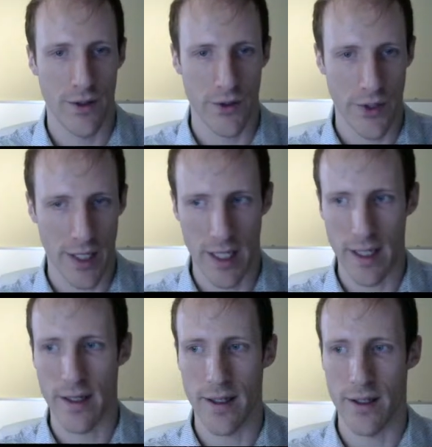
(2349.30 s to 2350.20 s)

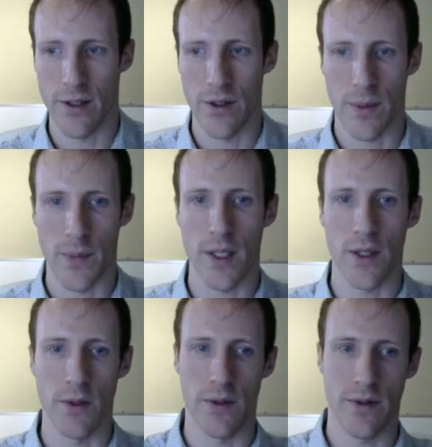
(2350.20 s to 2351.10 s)
tricky to
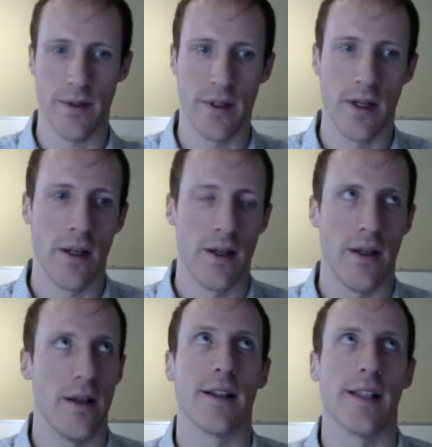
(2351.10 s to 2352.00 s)
compute
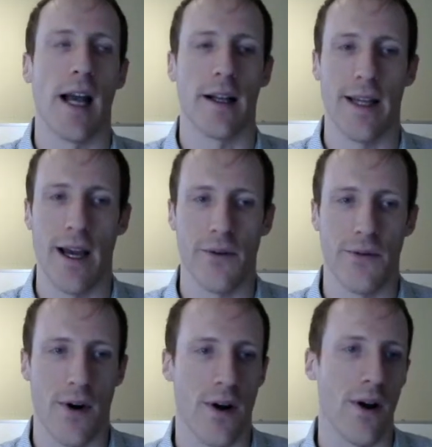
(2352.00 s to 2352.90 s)
exactly how
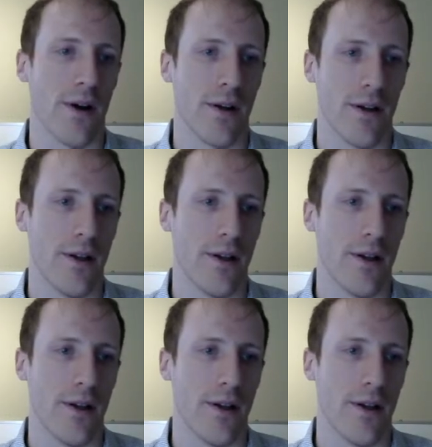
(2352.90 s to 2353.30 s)
far